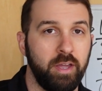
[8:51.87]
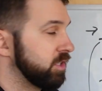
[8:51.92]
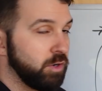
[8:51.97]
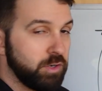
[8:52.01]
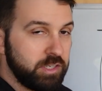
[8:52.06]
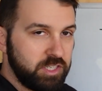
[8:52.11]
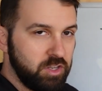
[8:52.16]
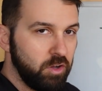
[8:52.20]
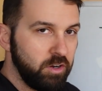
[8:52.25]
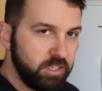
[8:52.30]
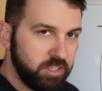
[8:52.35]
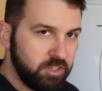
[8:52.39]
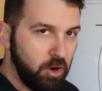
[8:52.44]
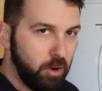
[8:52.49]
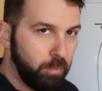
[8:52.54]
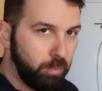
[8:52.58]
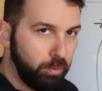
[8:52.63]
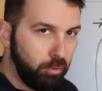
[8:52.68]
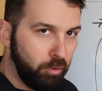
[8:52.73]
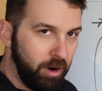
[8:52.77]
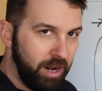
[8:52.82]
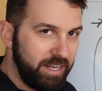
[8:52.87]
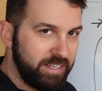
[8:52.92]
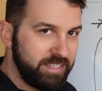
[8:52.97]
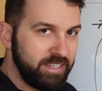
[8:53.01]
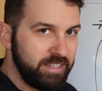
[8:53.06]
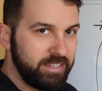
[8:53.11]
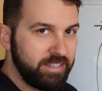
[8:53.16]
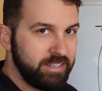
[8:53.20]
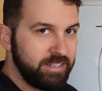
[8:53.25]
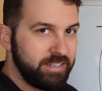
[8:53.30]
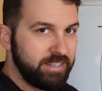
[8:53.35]
So as long as our
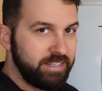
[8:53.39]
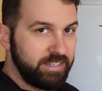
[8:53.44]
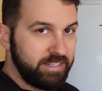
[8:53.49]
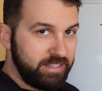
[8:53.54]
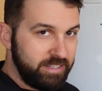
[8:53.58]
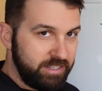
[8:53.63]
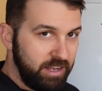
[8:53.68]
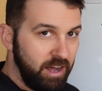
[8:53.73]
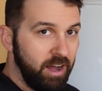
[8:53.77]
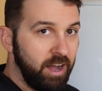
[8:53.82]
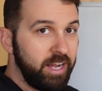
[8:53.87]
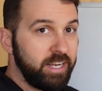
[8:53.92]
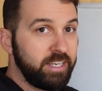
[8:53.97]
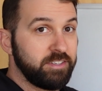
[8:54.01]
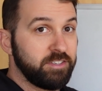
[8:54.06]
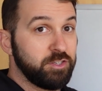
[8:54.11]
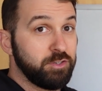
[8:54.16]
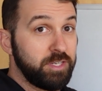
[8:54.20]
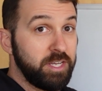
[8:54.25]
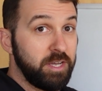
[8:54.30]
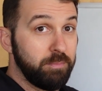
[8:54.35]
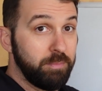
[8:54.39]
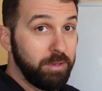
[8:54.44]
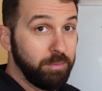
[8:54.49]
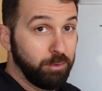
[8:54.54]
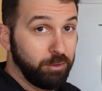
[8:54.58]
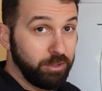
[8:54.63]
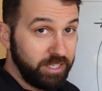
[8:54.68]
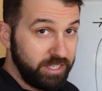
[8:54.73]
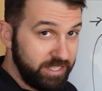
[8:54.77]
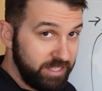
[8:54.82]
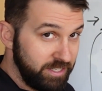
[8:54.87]
process is designed to get
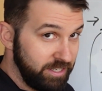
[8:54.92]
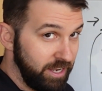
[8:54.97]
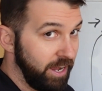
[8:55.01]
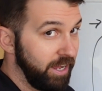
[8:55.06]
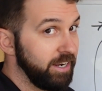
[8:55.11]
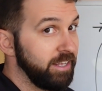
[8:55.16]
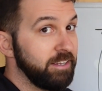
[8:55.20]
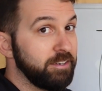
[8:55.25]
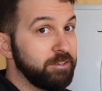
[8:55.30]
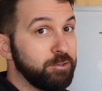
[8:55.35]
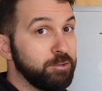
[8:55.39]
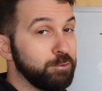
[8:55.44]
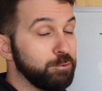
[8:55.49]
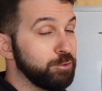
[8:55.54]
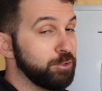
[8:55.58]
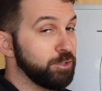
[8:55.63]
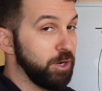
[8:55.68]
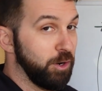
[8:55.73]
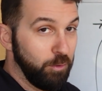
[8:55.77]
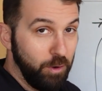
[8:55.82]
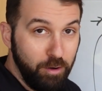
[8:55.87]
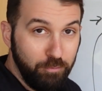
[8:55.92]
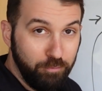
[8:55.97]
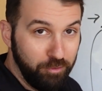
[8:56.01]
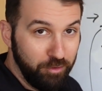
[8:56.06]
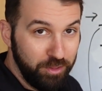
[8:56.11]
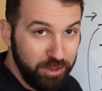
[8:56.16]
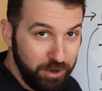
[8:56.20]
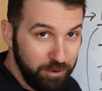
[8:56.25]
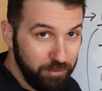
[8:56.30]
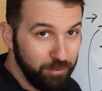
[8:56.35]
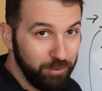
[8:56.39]
people excited to show up for
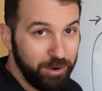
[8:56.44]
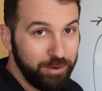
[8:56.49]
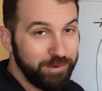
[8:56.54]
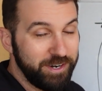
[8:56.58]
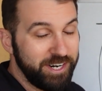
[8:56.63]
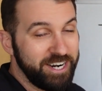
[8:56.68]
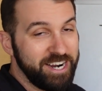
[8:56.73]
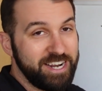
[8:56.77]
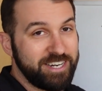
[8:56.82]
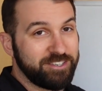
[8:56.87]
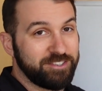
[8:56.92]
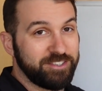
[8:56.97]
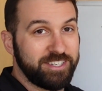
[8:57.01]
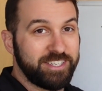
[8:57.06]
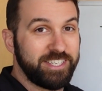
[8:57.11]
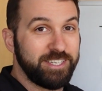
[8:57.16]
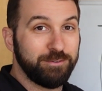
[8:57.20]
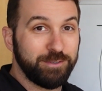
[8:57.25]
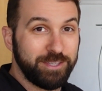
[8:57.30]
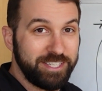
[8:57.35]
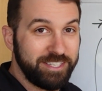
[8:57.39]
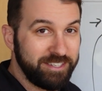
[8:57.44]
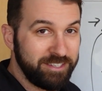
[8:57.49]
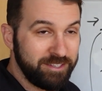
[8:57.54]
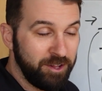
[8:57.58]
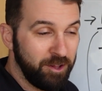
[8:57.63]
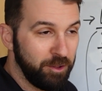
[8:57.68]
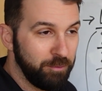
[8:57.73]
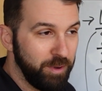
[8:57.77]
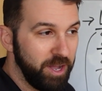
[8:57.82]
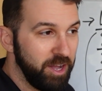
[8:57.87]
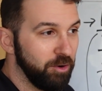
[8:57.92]
the appointment and actually see what this is
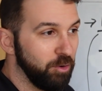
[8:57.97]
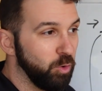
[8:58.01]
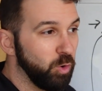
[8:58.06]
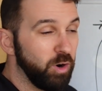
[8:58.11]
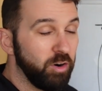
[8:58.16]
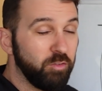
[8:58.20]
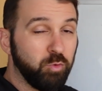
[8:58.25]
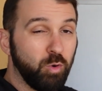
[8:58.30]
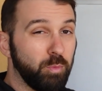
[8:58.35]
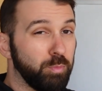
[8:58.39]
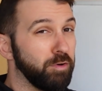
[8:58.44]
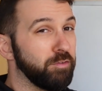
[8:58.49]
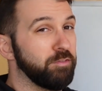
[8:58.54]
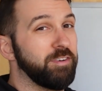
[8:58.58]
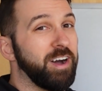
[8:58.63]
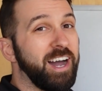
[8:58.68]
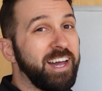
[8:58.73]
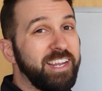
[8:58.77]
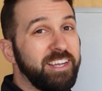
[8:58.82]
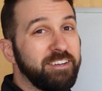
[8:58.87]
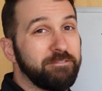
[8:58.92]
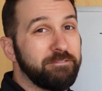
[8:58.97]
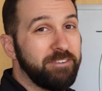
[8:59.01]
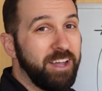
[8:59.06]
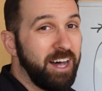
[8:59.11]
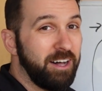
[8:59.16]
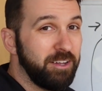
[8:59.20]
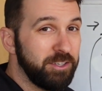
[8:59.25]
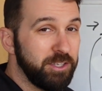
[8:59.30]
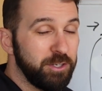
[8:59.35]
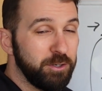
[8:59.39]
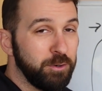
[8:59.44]
all about, or if we're providing
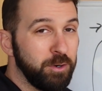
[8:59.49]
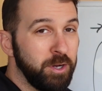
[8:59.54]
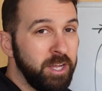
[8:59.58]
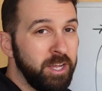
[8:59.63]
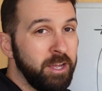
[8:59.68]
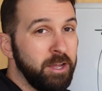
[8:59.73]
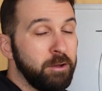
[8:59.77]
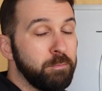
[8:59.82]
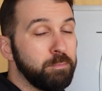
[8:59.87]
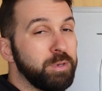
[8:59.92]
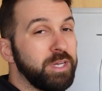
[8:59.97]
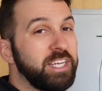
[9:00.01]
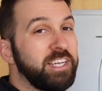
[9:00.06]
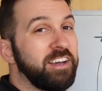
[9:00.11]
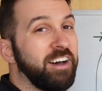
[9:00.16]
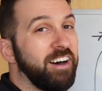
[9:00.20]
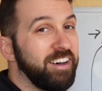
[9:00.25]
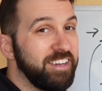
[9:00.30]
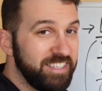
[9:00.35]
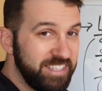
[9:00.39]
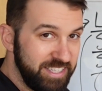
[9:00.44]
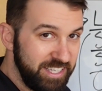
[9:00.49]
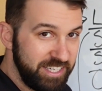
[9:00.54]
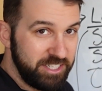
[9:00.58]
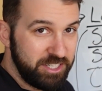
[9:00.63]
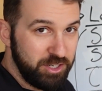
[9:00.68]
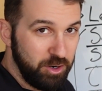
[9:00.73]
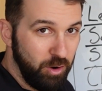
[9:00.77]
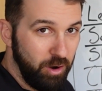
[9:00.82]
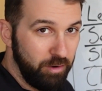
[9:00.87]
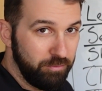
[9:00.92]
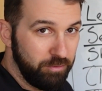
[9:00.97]
value because they
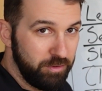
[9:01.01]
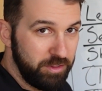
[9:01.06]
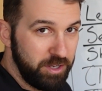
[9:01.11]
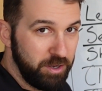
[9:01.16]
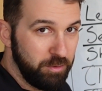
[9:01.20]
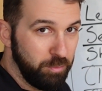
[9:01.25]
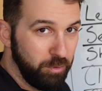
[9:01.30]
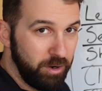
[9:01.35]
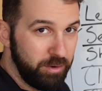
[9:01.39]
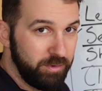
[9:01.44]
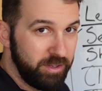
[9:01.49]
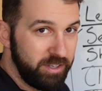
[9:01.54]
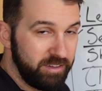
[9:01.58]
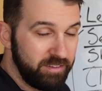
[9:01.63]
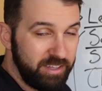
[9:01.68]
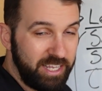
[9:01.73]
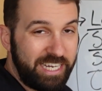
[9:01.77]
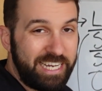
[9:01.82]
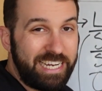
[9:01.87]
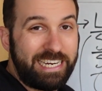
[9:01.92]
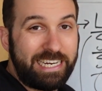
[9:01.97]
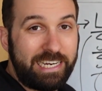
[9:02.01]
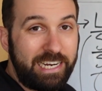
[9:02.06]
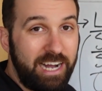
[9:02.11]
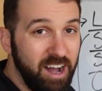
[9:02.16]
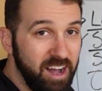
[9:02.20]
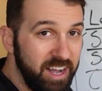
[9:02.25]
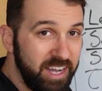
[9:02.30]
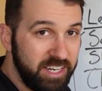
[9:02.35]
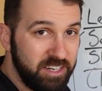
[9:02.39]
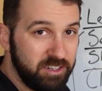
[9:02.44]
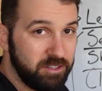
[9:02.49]
show up for the appointment, like a
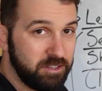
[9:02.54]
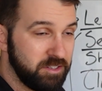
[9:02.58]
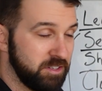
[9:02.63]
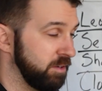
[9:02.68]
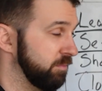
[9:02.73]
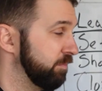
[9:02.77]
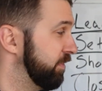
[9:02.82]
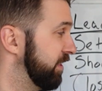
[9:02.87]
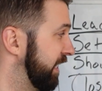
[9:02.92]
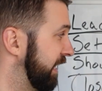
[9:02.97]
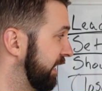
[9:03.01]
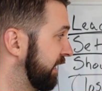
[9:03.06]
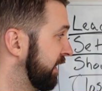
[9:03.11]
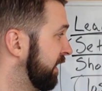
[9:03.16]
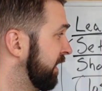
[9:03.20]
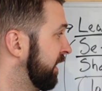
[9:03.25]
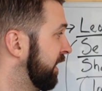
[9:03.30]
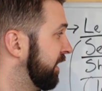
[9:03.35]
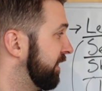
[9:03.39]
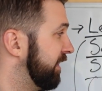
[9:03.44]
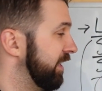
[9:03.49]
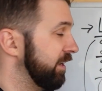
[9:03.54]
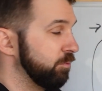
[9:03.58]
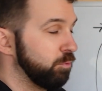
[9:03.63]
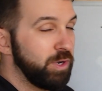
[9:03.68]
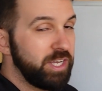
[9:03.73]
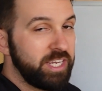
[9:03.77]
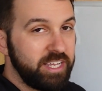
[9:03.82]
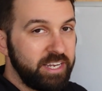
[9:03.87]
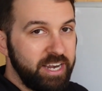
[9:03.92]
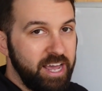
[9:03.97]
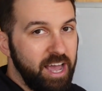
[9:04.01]
guide or something, then
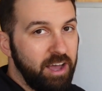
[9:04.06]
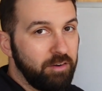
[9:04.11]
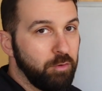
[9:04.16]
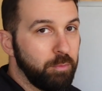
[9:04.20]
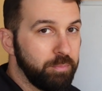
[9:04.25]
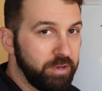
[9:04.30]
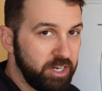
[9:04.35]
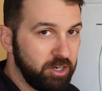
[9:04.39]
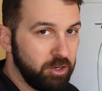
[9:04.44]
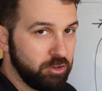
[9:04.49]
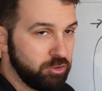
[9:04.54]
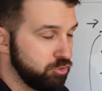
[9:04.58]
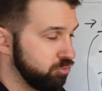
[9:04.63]
we can have a bigger